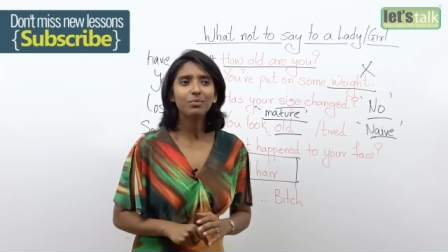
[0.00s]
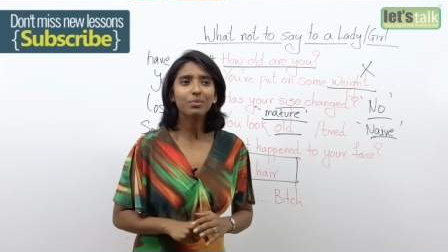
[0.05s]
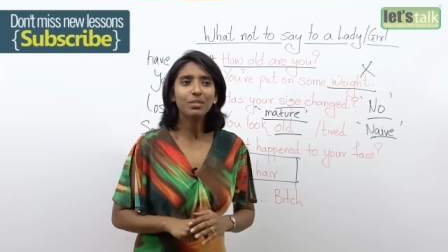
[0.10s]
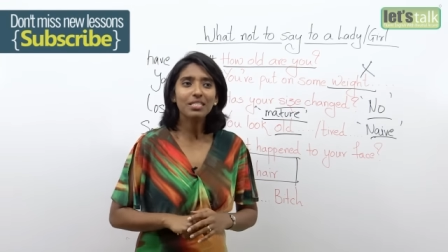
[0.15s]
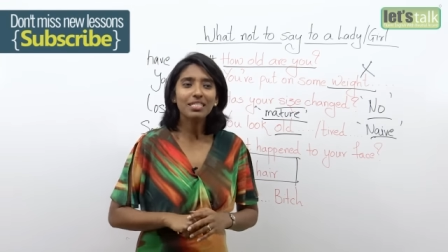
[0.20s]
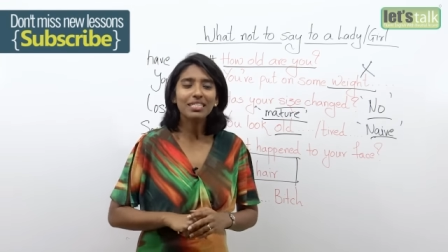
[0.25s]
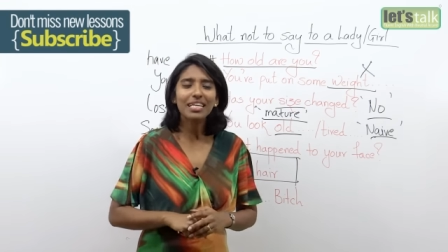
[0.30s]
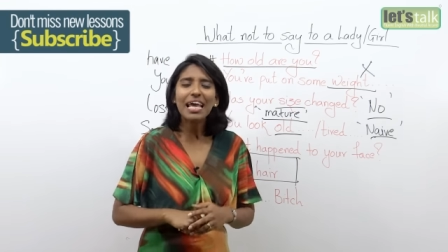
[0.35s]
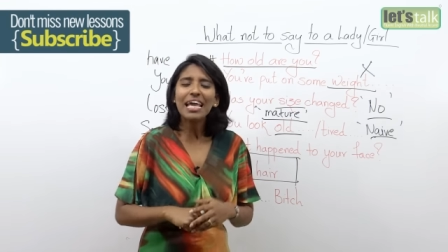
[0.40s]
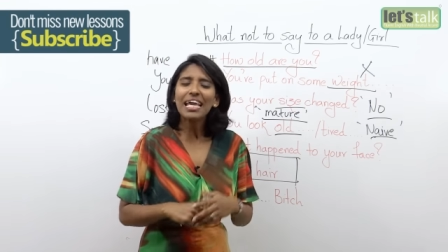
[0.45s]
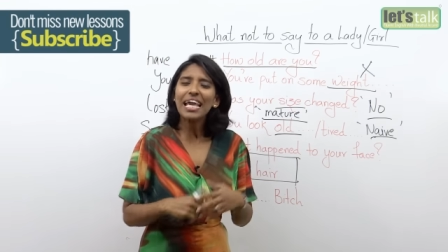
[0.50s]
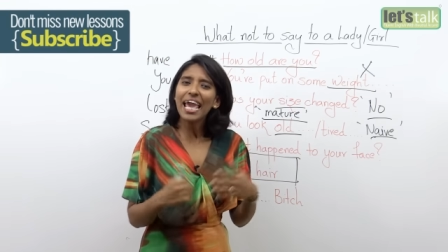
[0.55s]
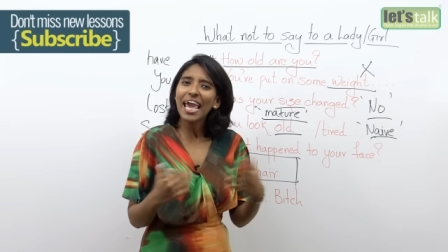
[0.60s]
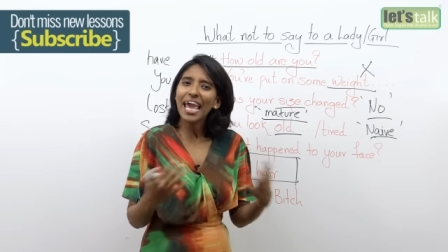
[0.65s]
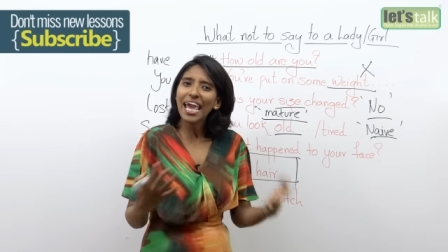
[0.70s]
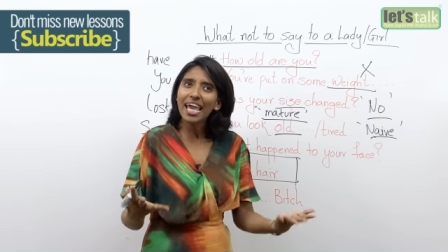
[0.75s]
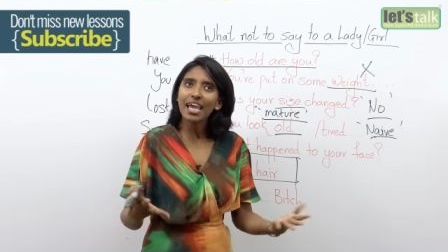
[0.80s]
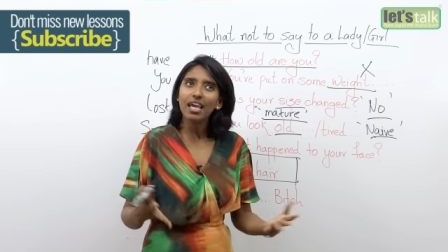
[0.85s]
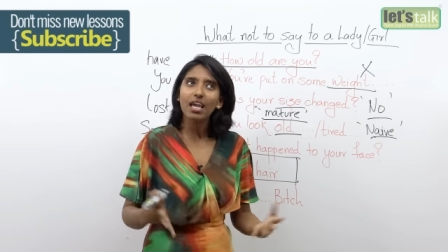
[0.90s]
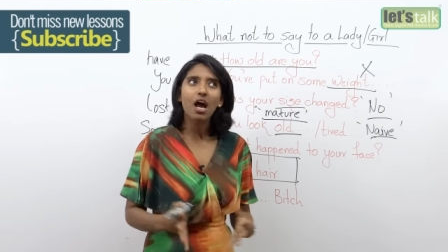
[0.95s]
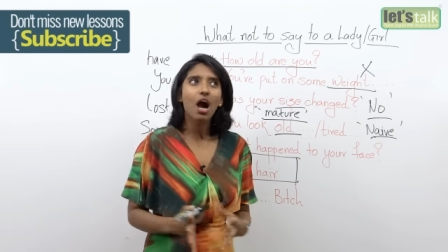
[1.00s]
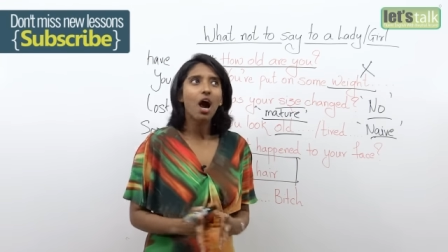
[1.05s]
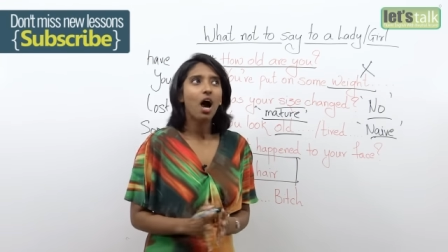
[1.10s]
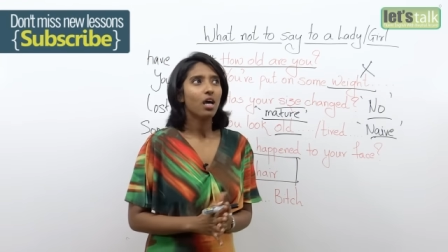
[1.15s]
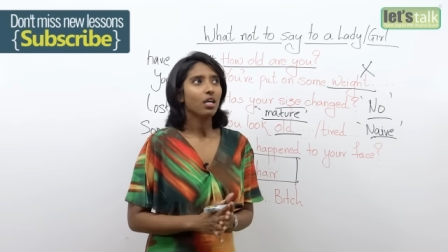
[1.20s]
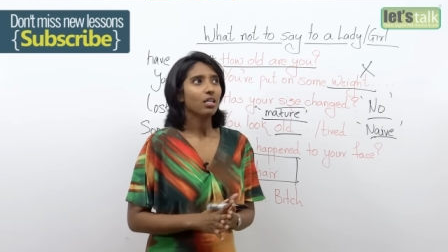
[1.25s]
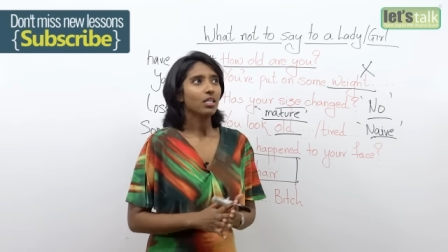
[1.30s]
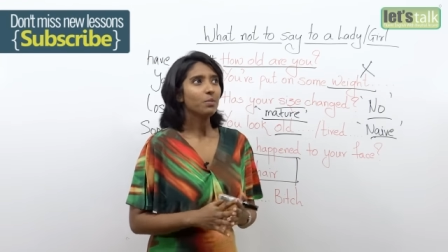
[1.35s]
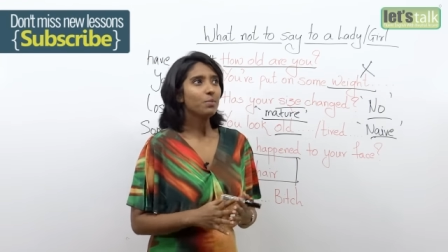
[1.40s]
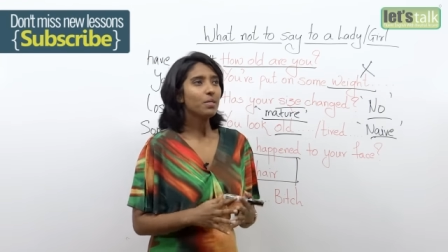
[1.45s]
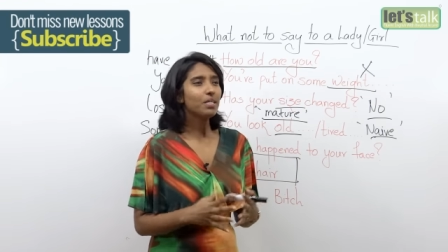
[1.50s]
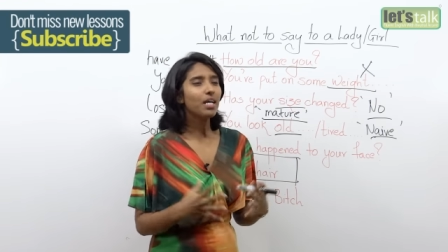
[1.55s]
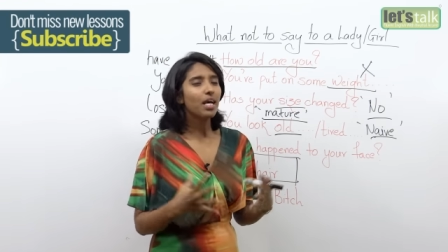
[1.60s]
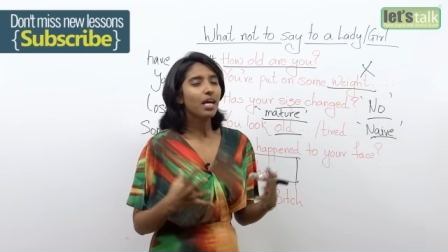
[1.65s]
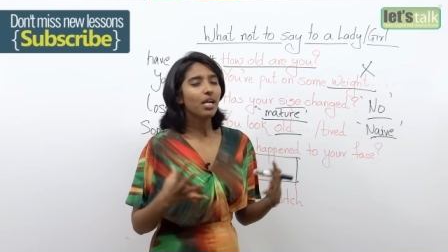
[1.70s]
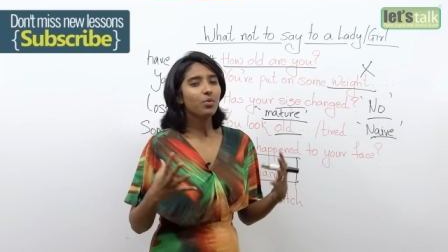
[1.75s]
you can say, hey, you know what?